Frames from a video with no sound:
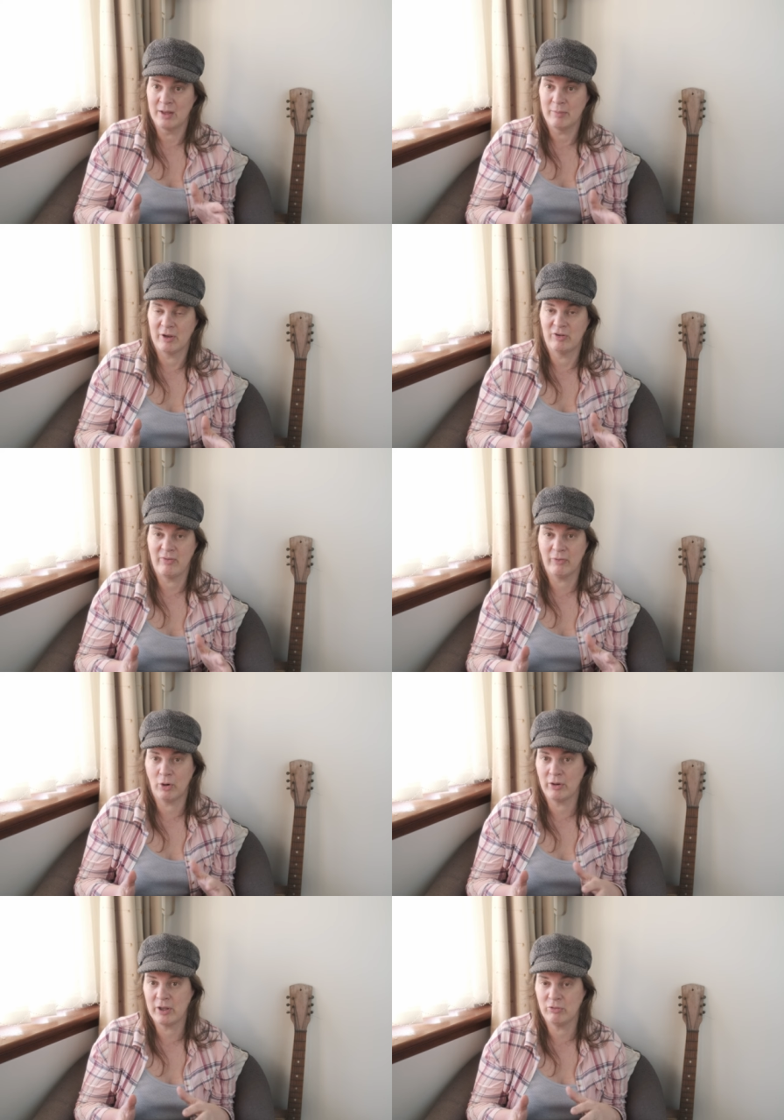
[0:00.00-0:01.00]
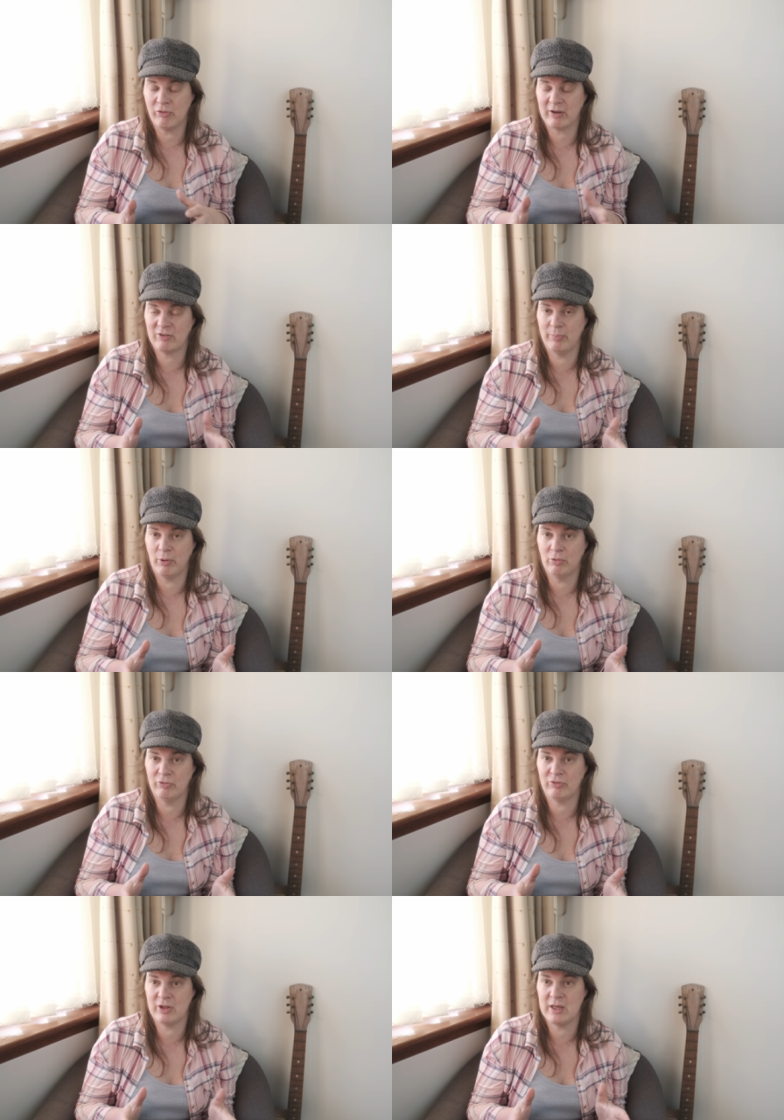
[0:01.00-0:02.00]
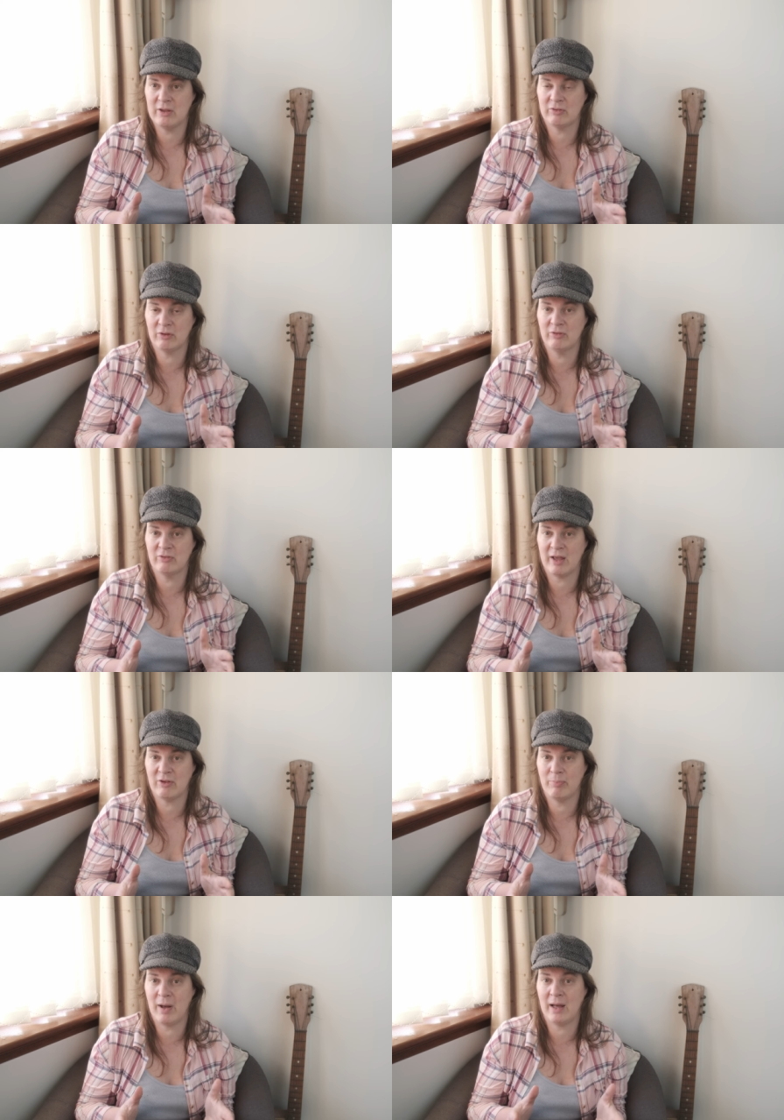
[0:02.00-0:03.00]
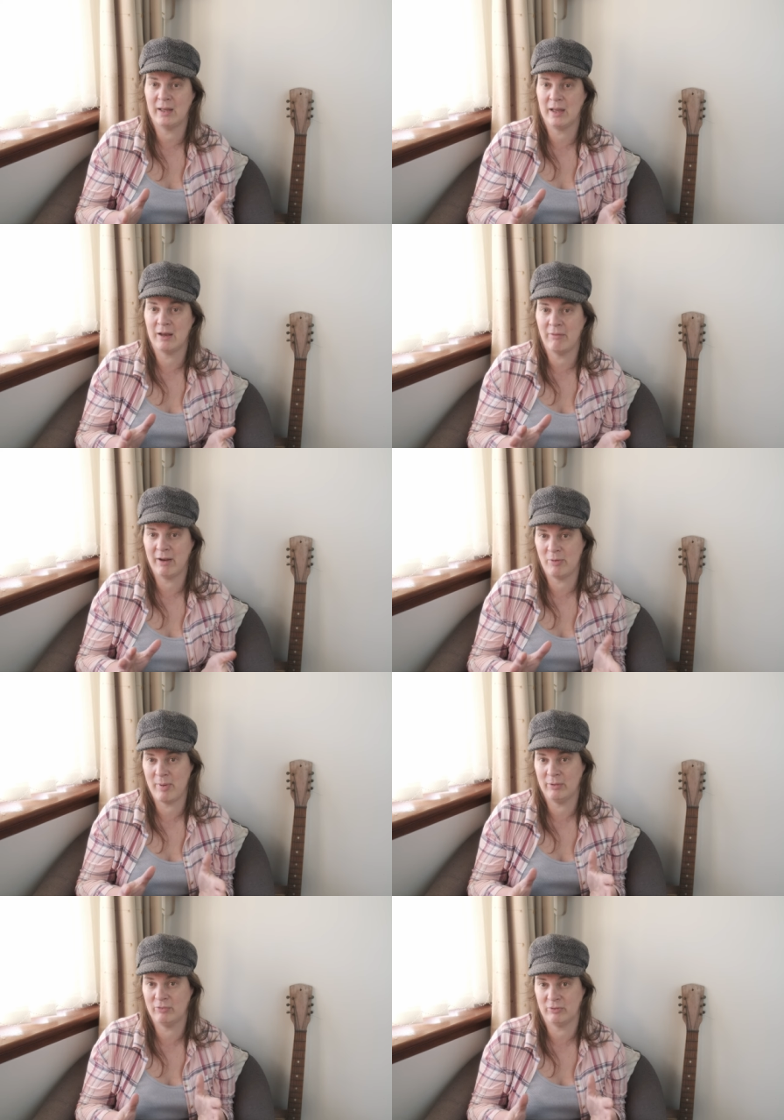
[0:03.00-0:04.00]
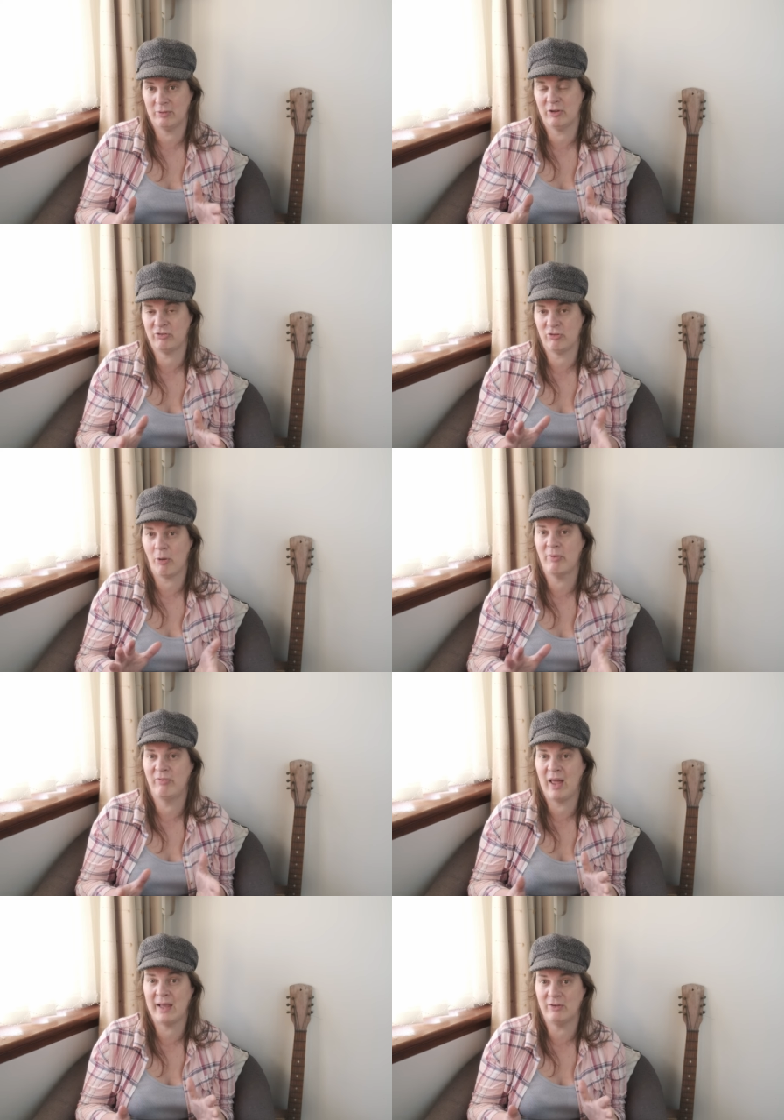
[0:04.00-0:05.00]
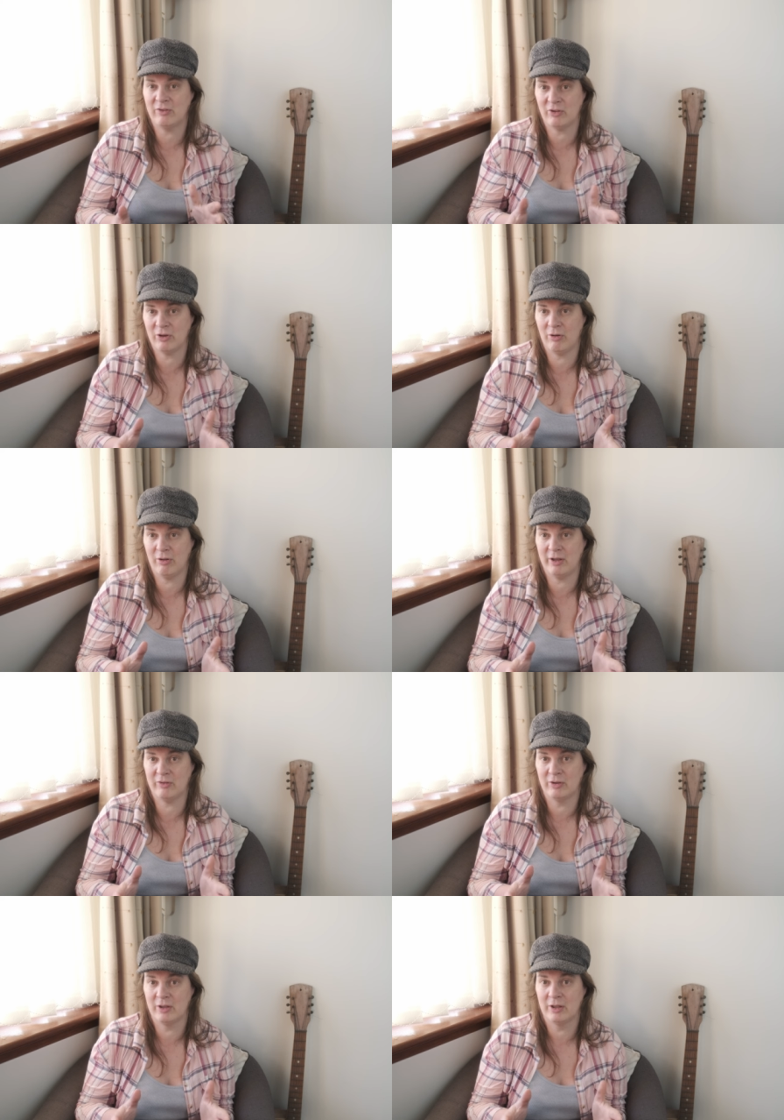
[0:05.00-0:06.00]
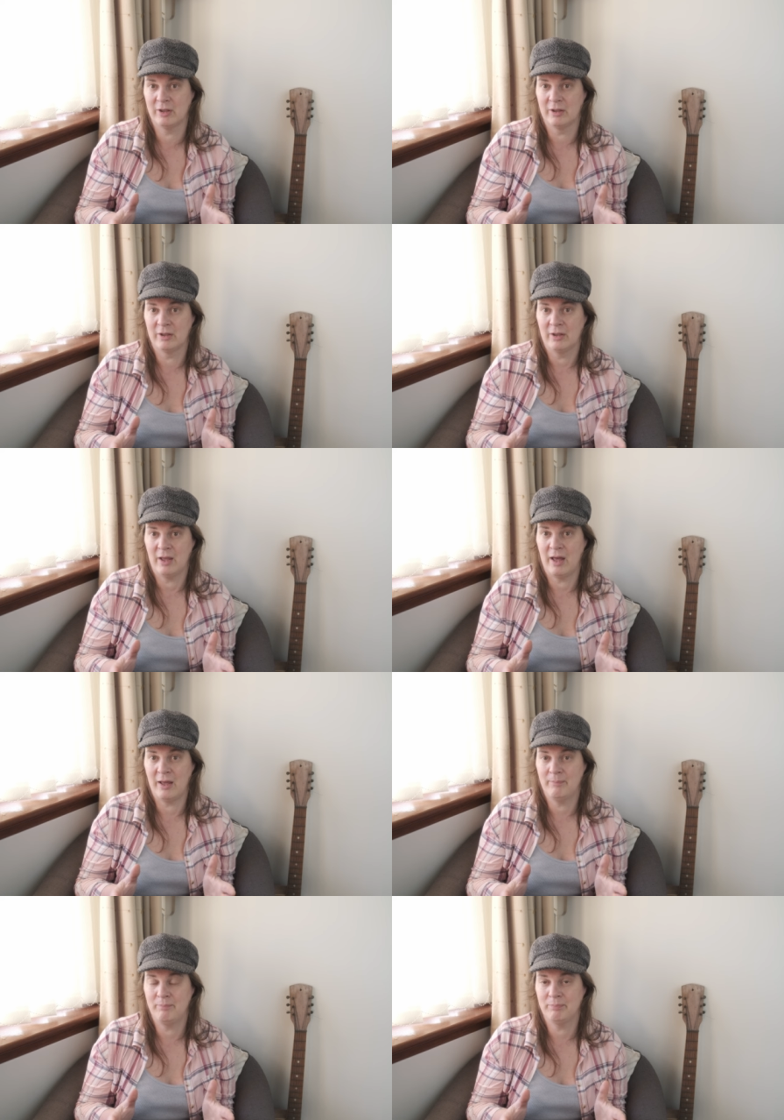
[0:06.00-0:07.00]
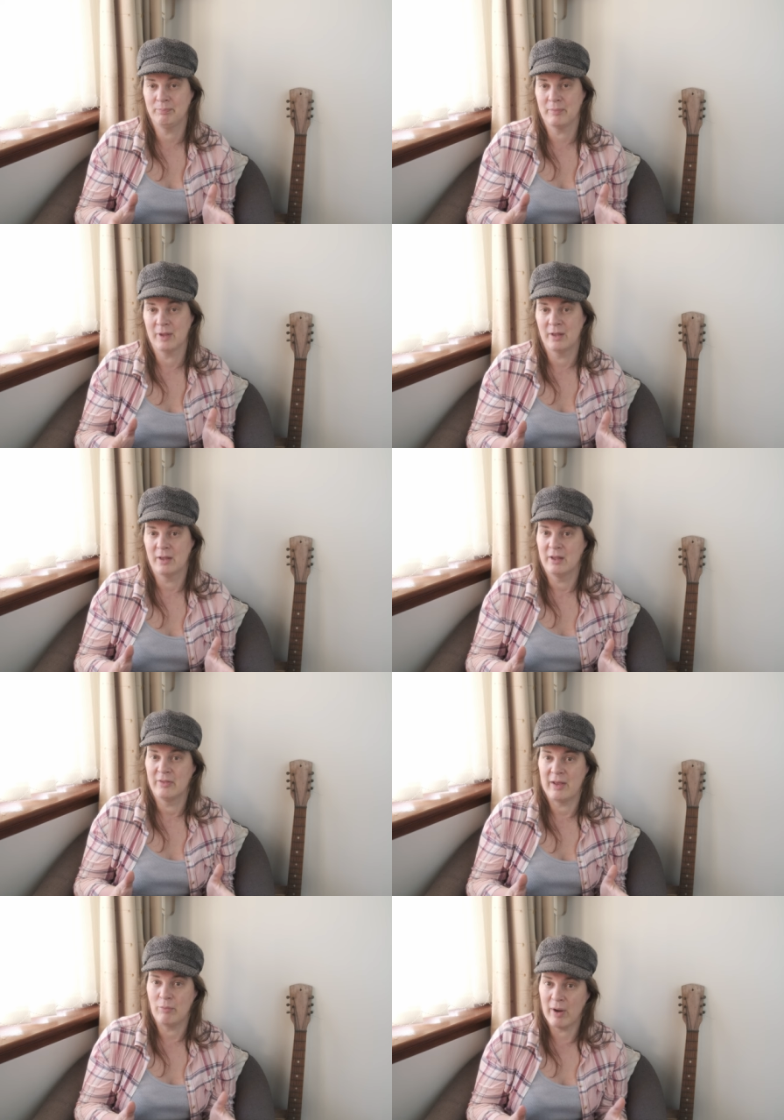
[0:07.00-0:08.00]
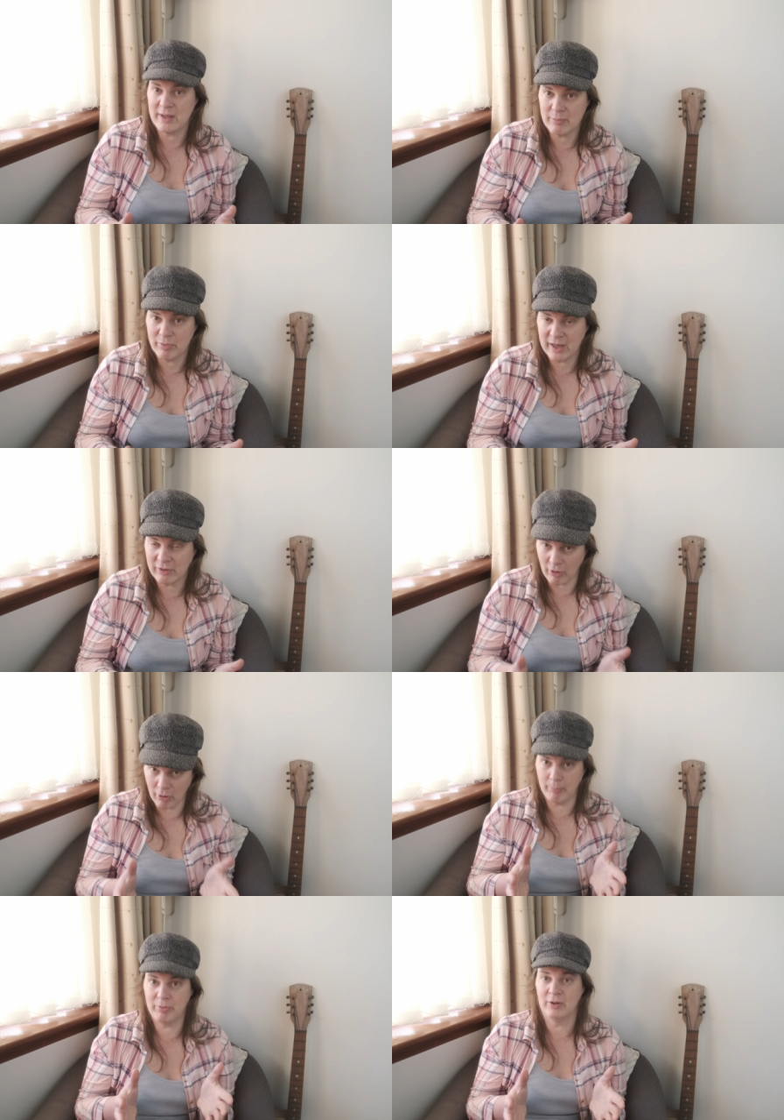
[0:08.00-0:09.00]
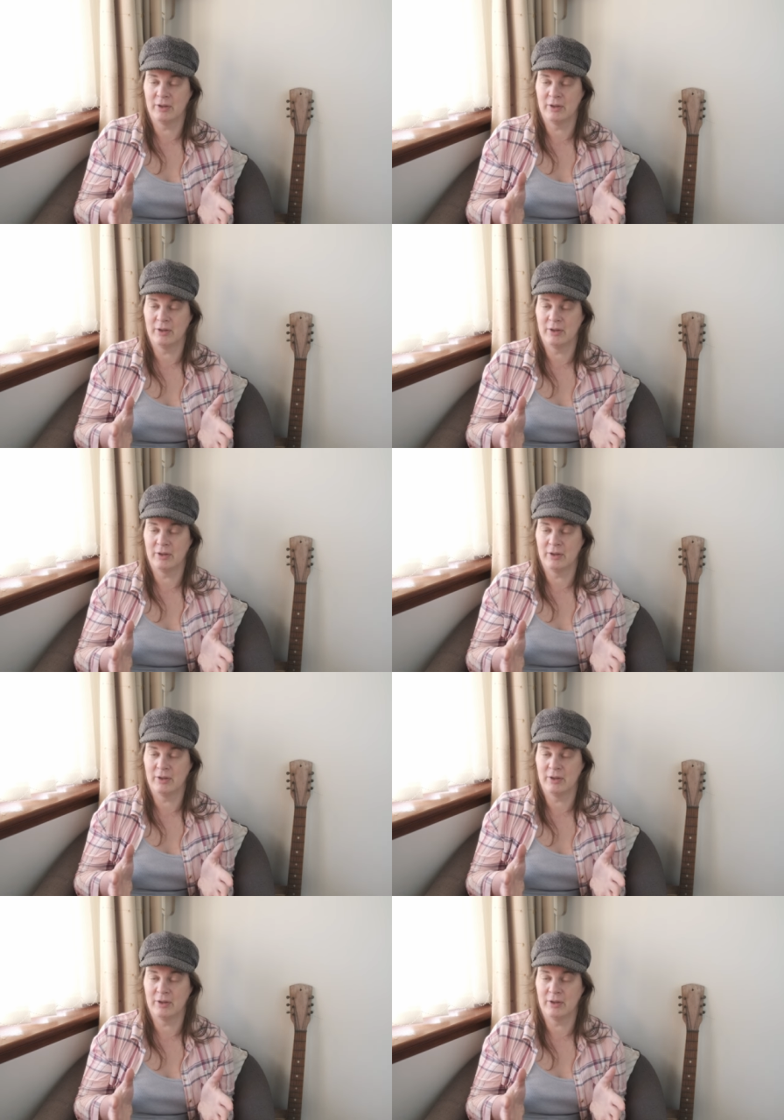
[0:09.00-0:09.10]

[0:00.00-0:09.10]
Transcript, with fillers: because if you've already underexposed the sunset by around about a stop of light as they call it um, then when you bring it up